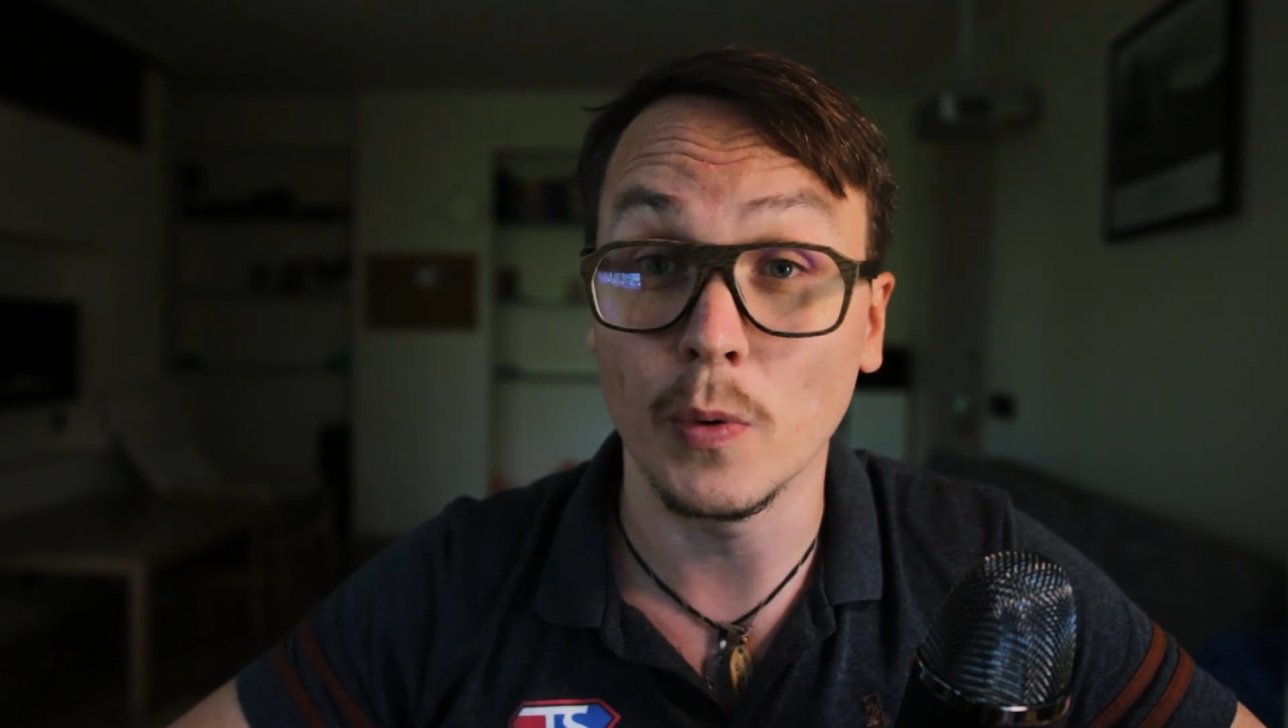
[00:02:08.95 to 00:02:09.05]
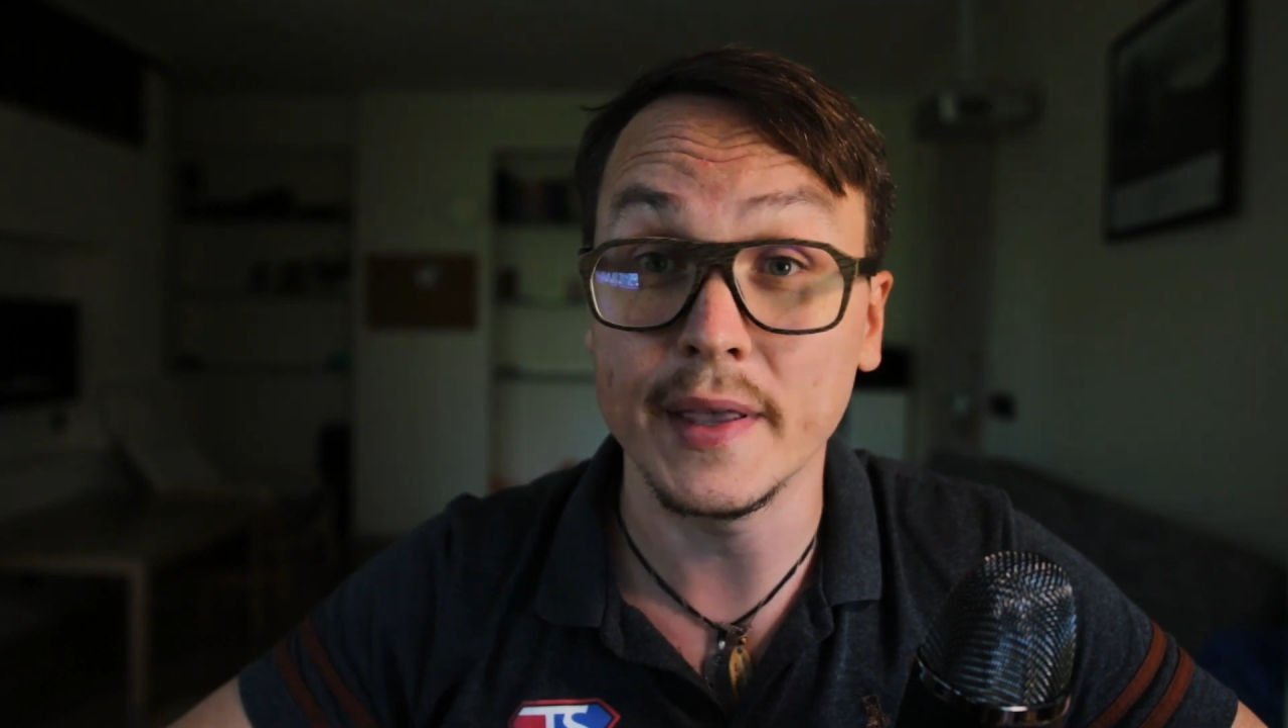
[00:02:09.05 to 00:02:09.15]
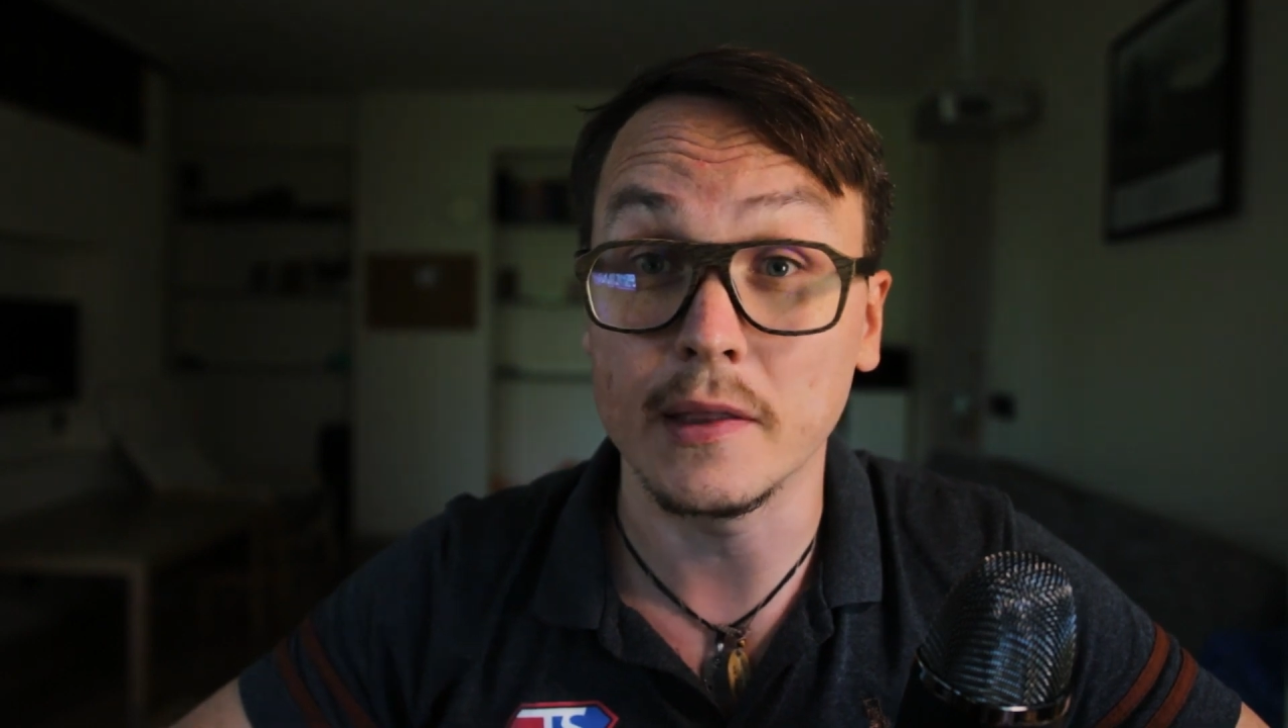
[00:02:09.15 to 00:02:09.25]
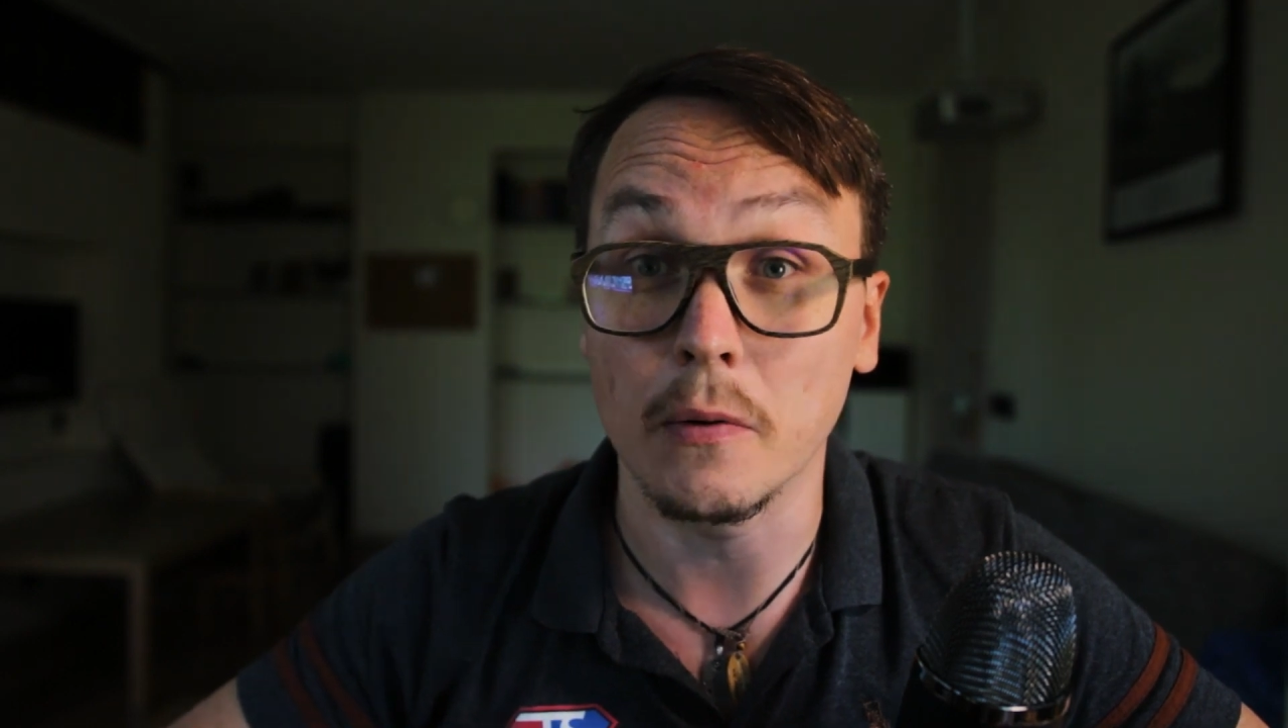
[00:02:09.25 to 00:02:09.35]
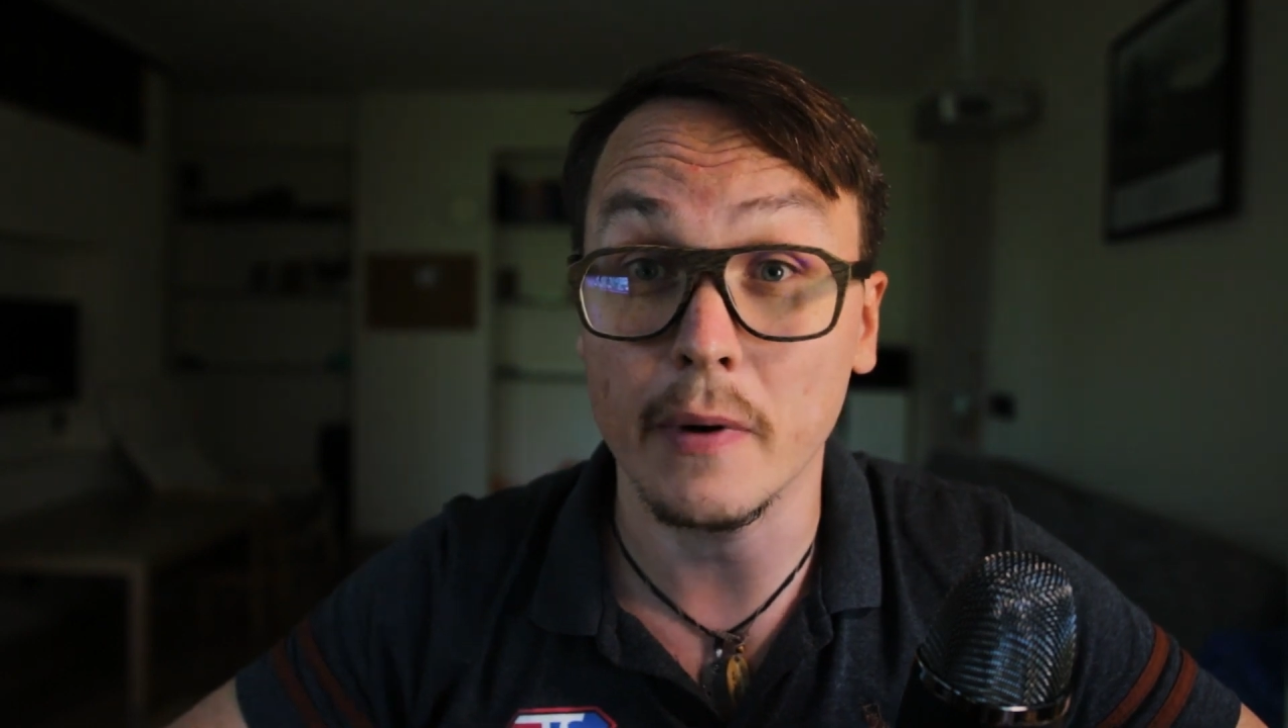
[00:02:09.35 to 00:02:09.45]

win the